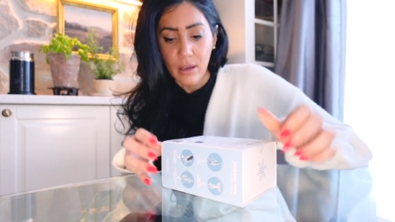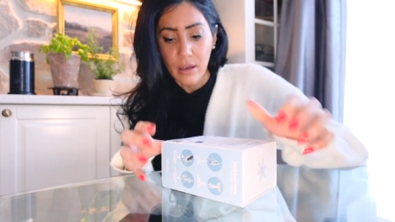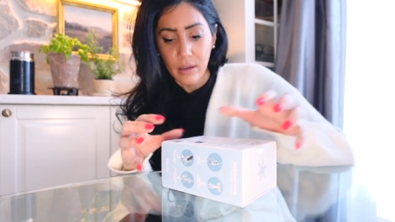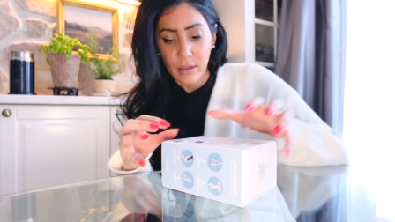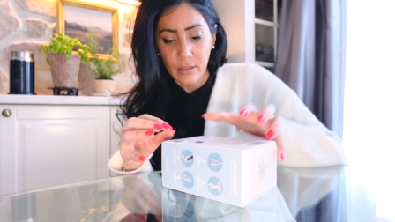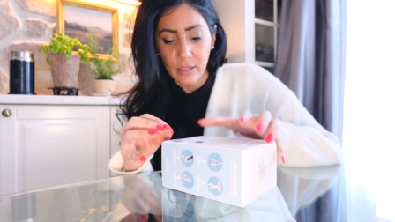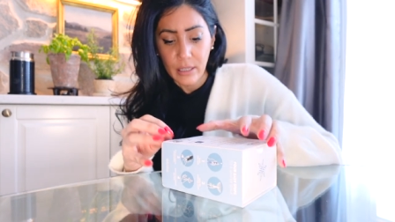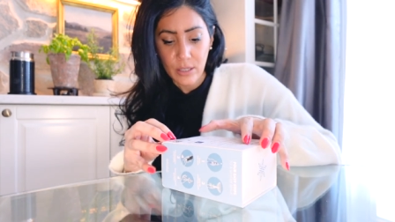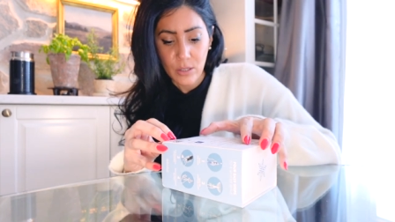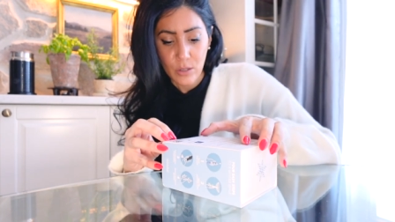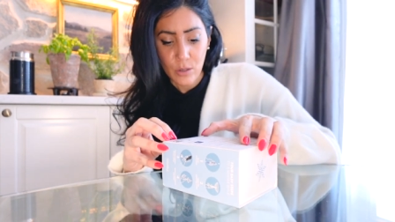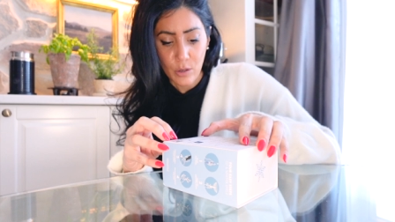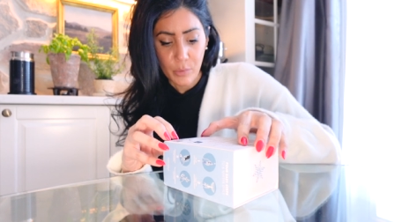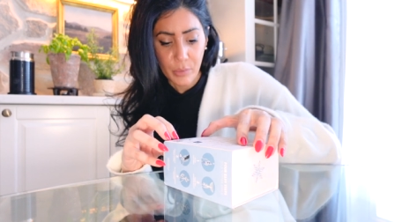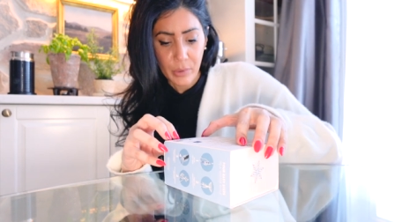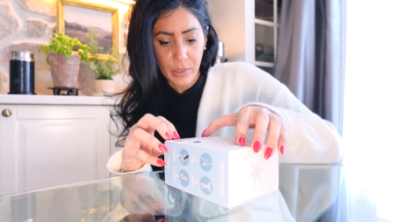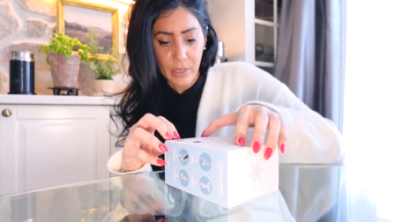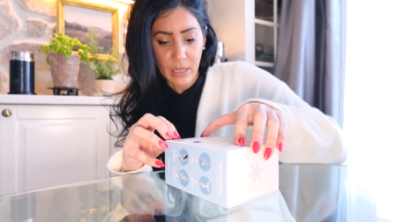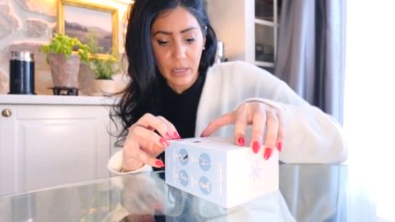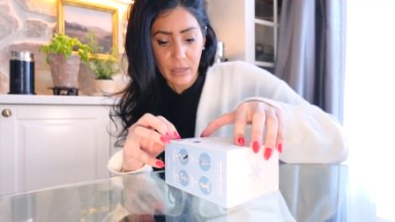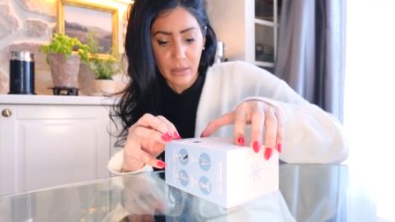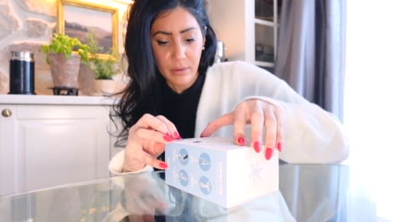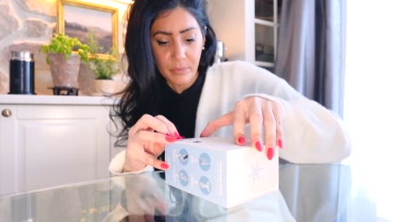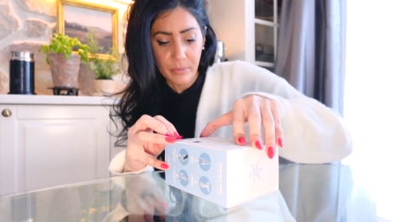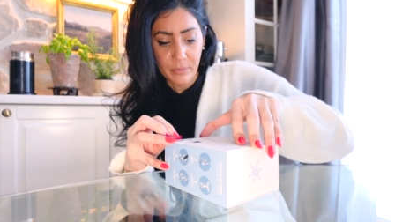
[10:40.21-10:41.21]
Let's open
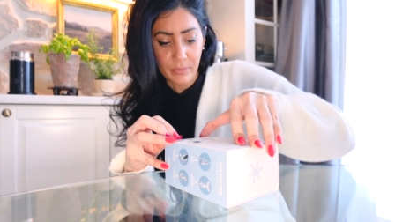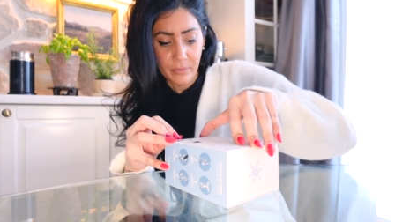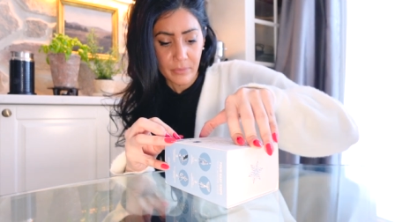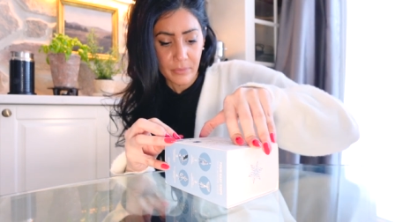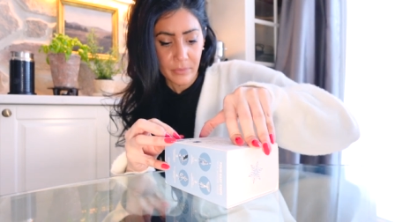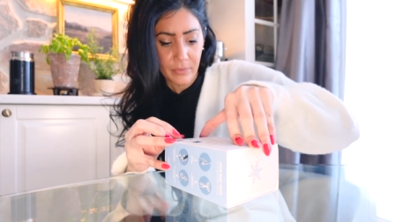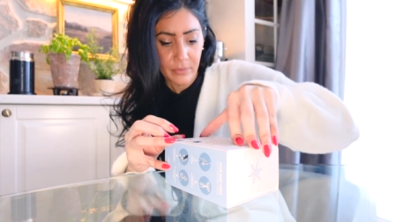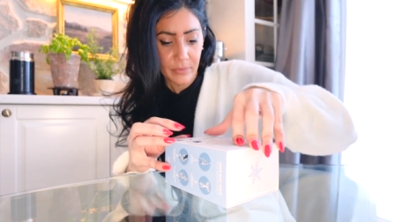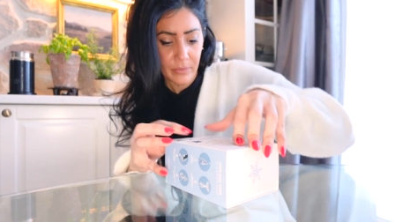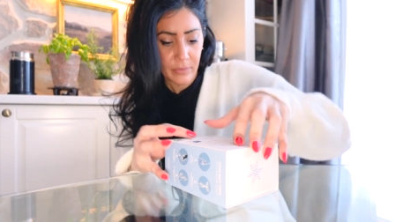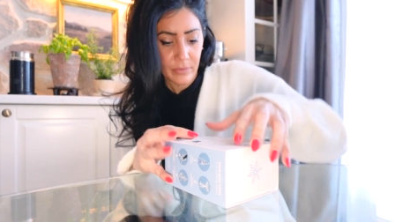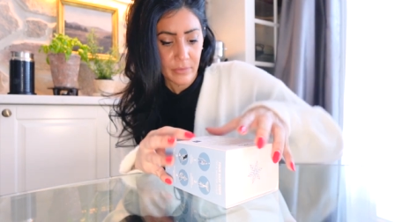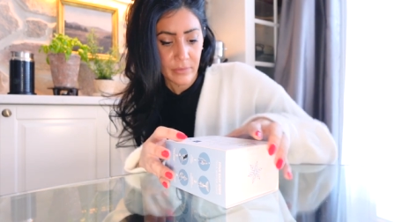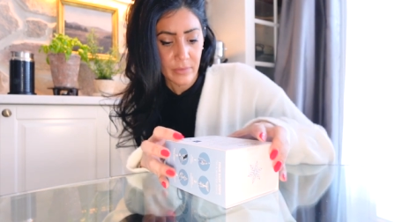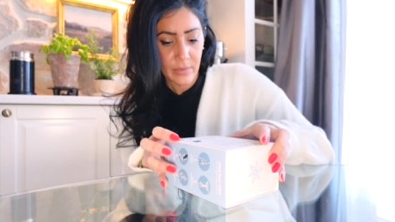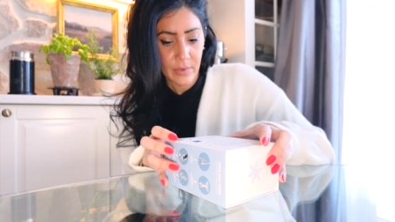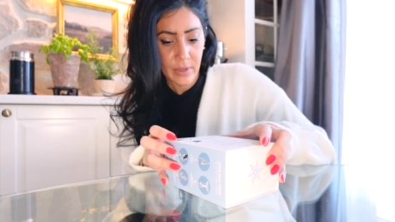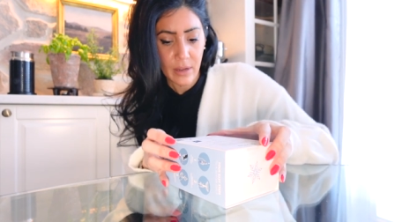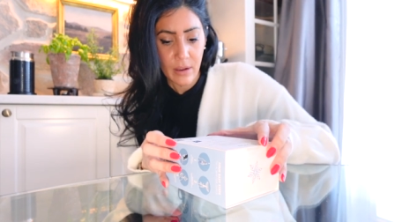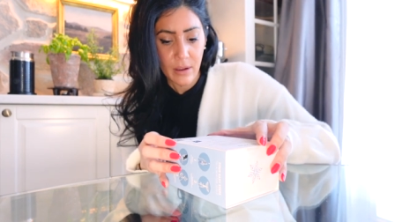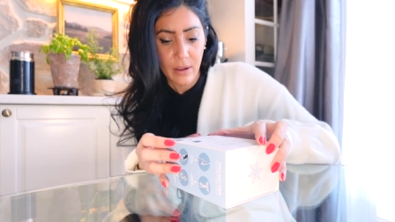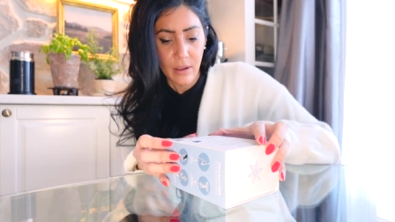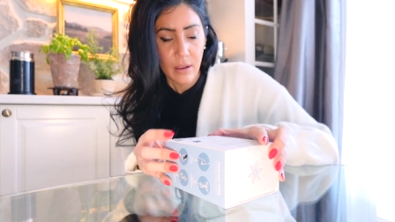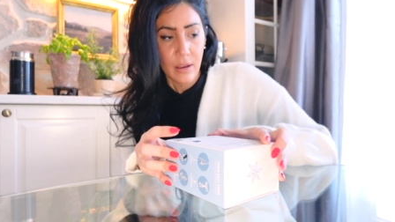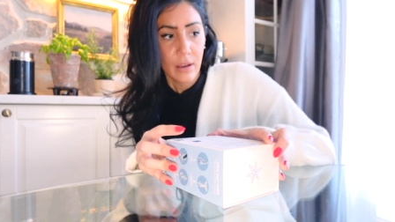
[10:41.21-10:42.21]
it.
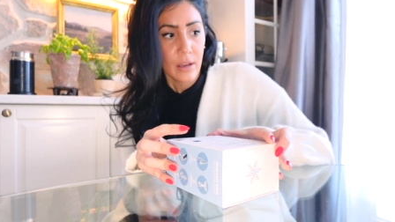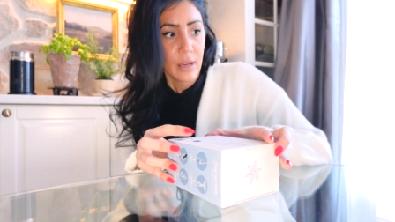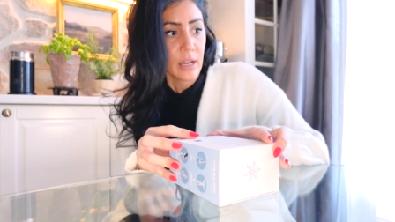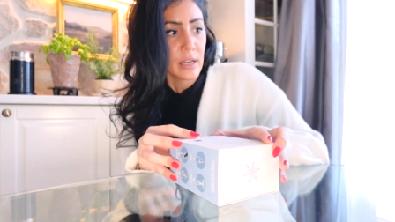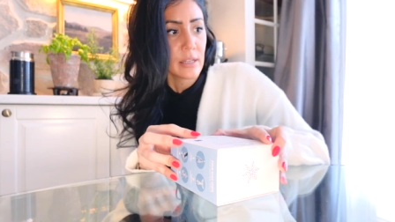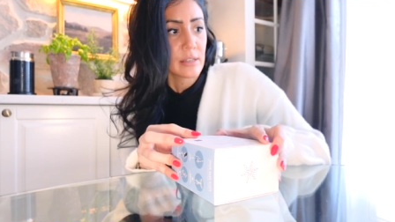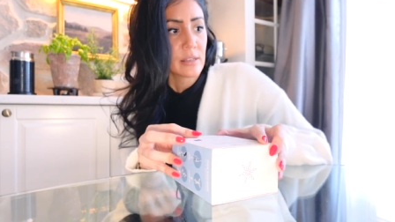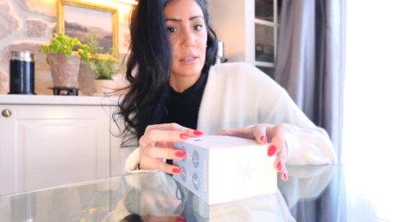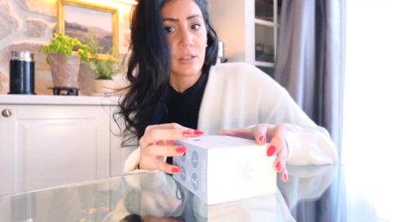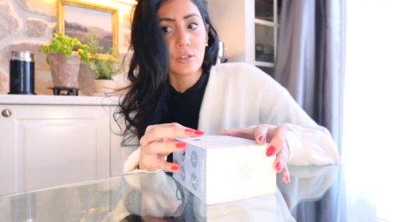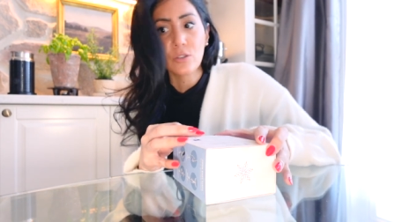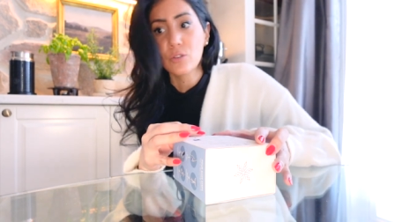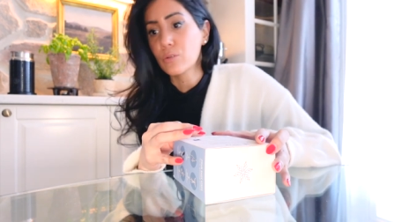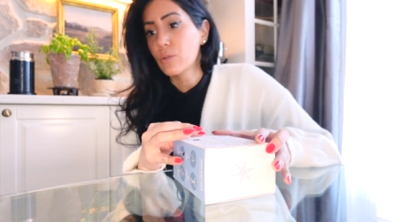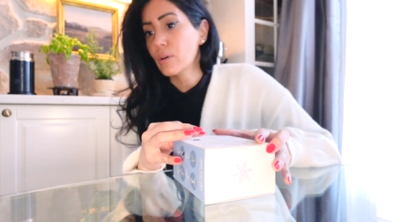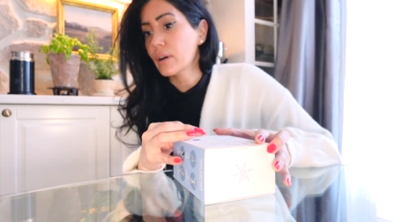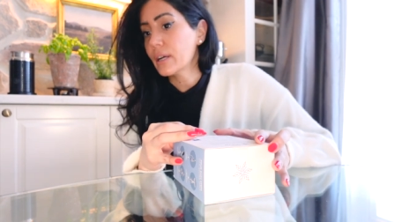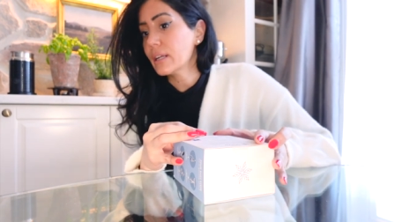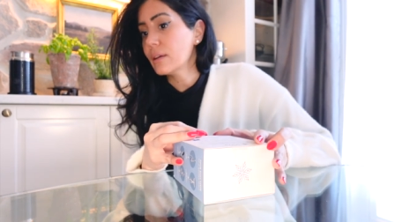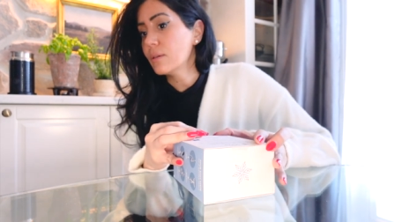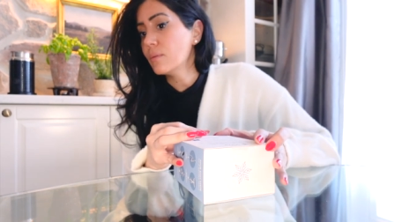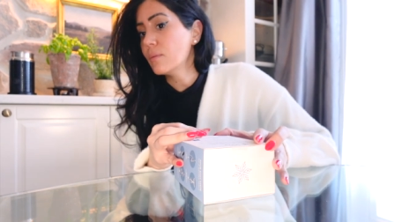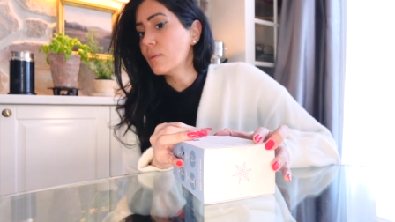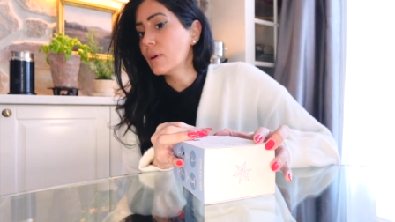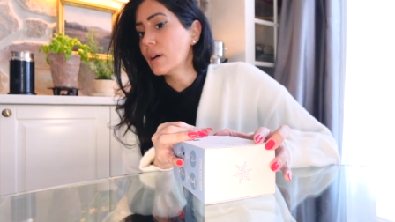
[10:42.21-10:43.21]
It's a
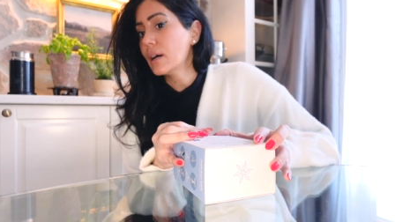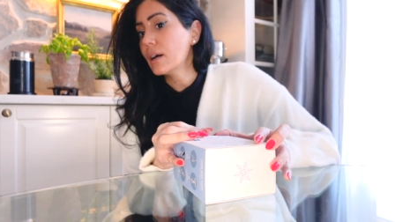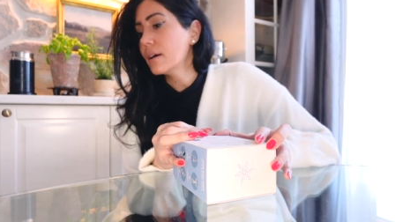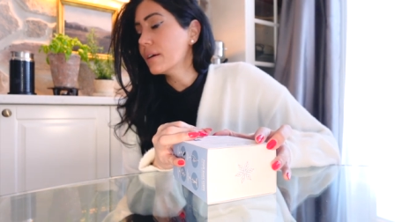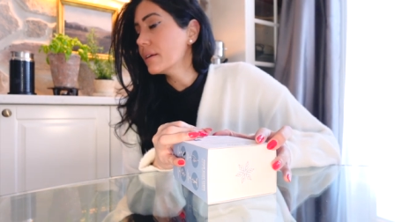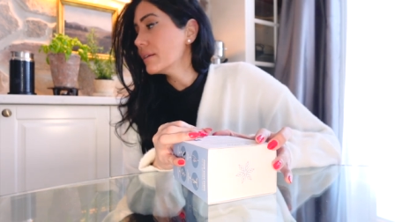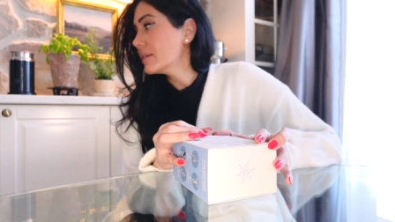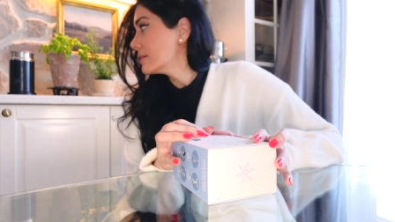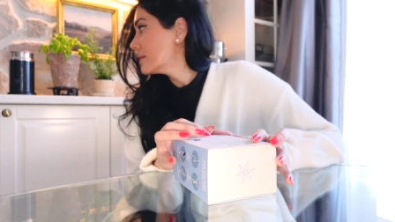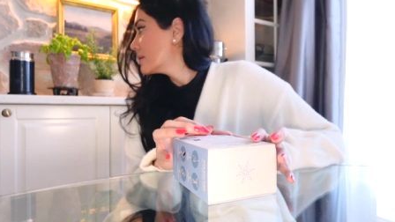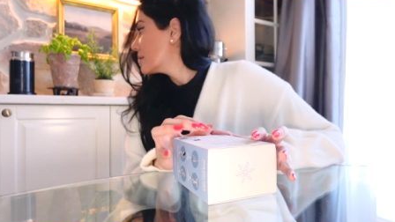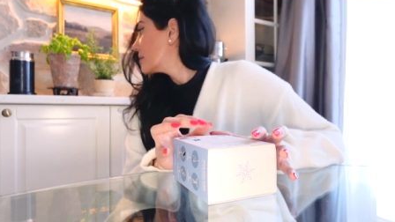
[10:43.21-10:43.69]
21